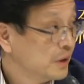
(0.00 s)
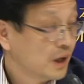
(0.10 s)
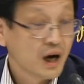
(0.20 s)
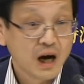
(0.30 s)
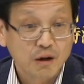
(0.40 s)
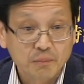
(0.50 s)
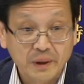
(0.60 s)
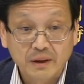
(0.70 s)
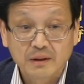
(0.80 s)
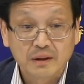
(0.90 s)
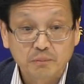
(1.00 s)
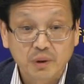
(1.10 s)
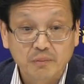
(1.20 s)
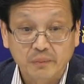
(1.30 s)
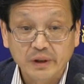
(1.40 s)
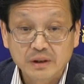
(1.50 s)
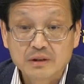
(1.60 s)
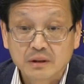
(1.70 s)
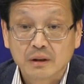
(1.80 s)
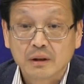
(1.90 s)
how big the problem is,